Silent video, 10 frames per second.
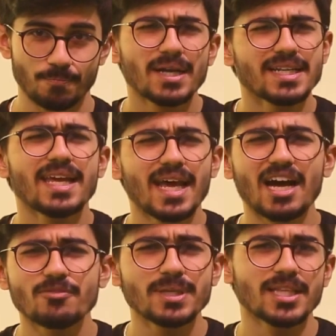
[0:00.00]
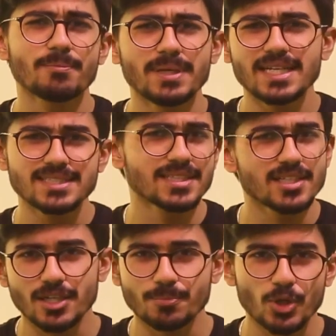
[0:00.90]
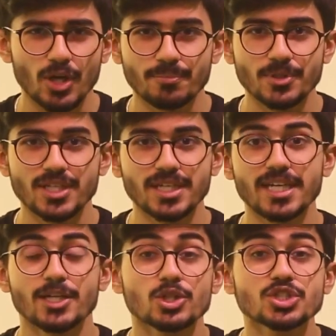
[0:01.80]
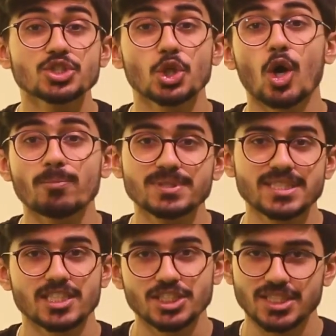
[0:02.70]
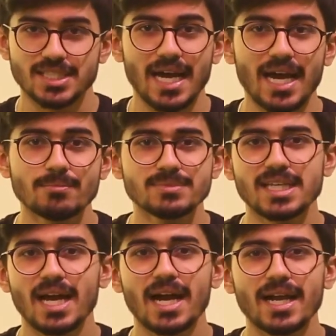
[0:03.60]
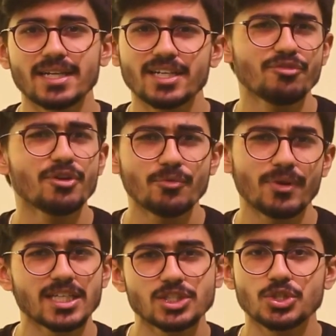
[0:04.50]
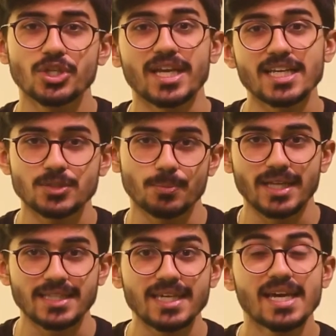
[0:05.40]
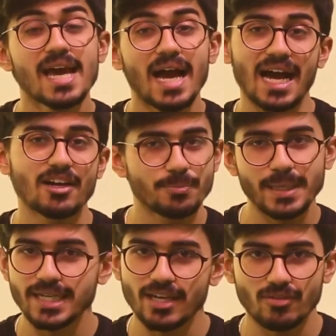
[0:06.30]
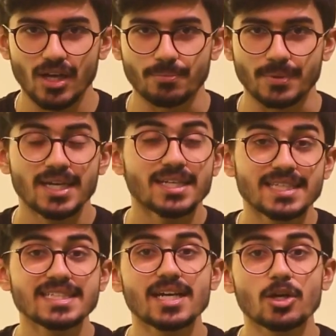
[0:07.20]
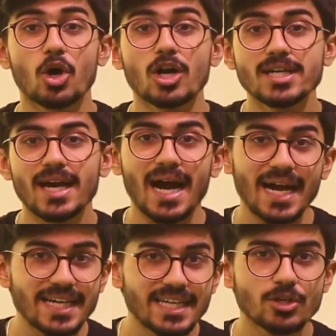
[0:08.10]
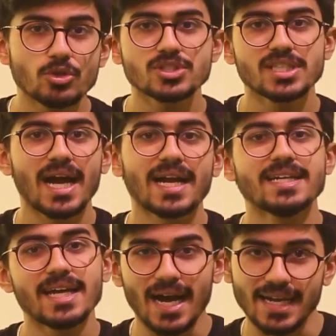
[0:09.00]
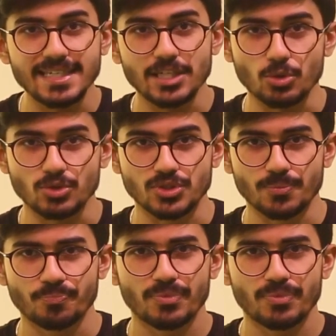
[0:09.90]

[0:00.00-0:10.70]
But there have been updates in the crypto community to stop such scams, and different ways to raise money have been developed. These are called IDOs and IEOs.